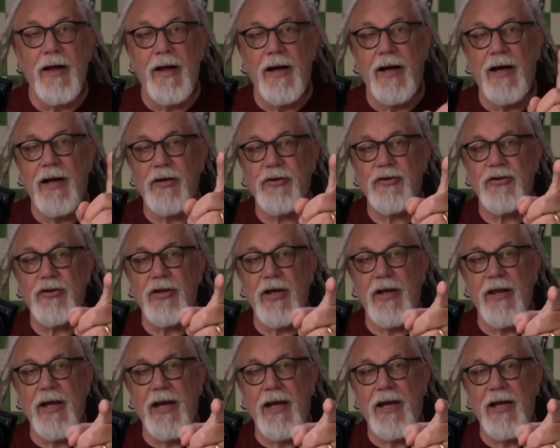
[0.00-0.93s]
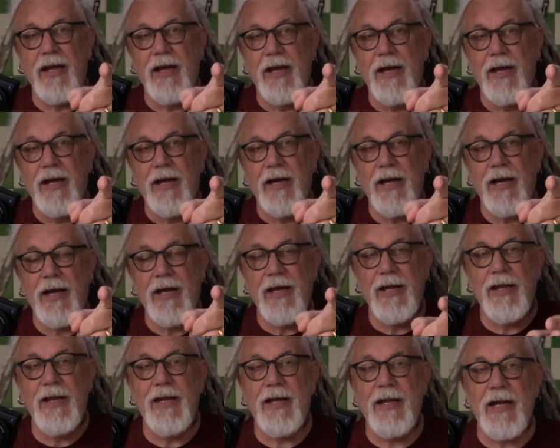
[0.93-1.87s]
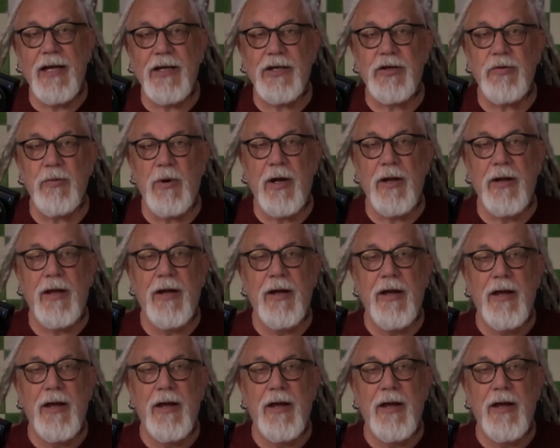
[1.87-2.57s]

I'll see you in the next one.